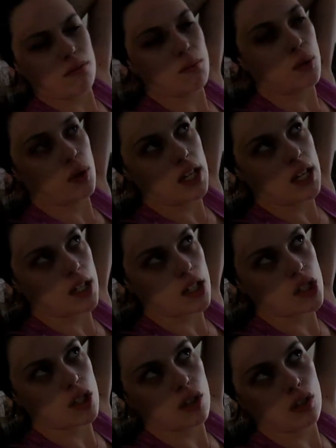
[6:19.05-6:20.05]
put
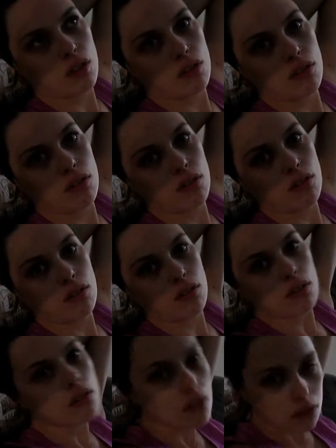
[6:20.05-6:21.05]
into
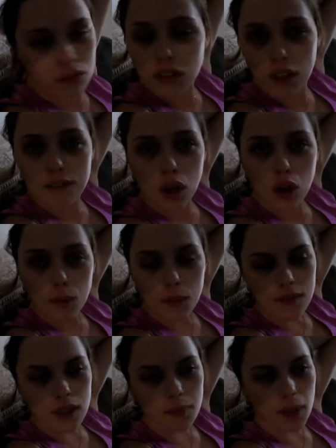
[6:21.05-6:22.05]
a vlog or
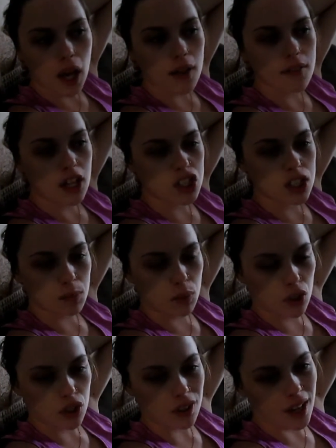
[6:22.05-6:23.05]
whatever. But I've actually bought
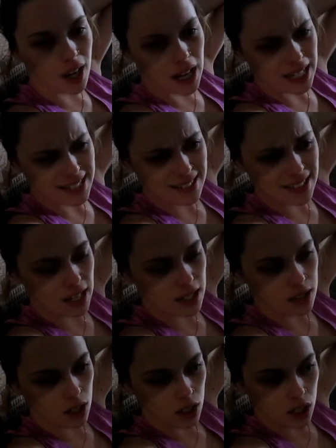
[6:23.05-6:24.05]
a new car yesterday,
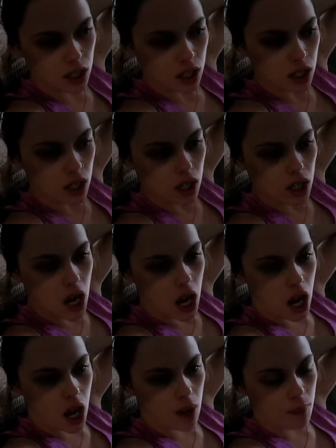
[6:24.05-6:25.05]
so
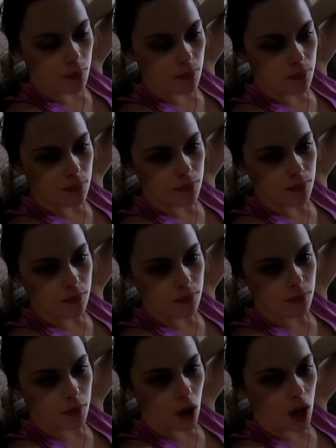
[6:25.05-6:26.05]
I'll
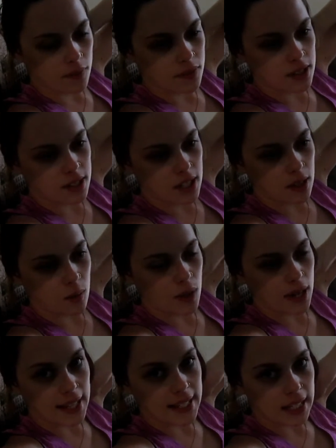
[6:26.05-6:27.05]
have to see
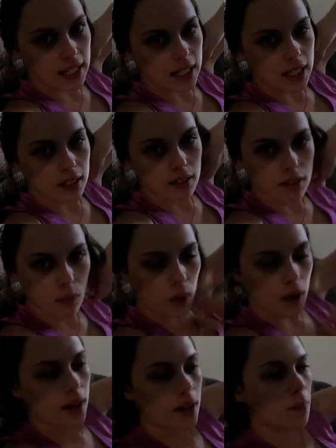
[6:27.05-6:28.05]
when I get it
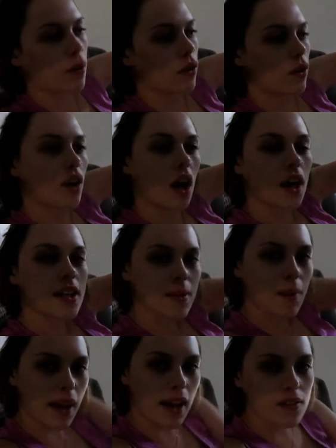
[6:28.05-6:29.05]
where I can put you guys. I
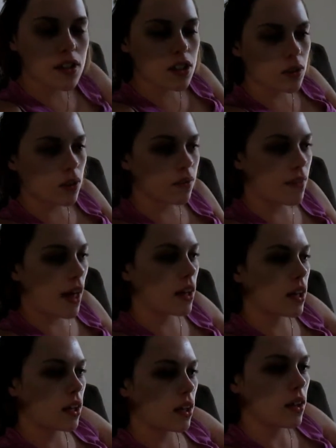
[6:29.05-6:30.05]
might have to sort of like
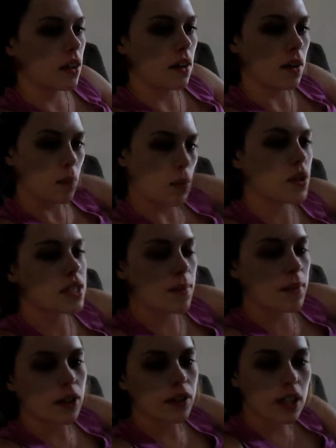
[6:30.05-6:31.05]
put
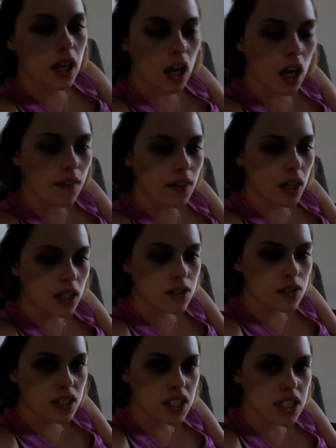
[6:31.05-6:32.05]
something in the car that I can
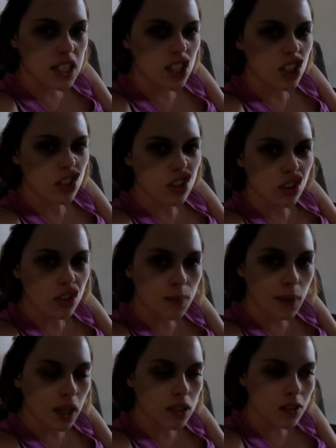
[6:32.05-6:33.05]
sort of stick you to,
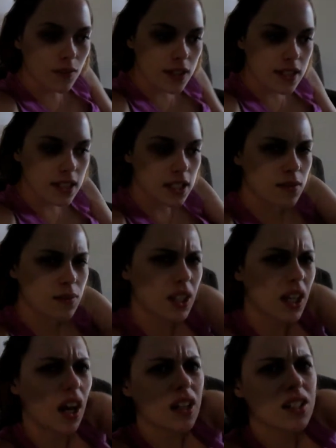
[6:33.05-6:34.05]
because obviously it's really
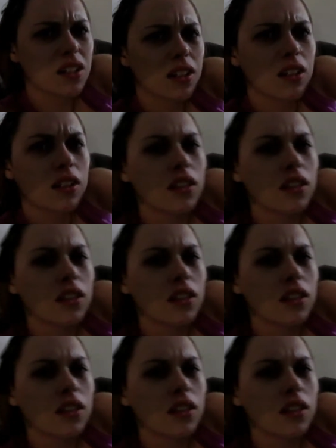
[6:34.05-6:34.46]
hard to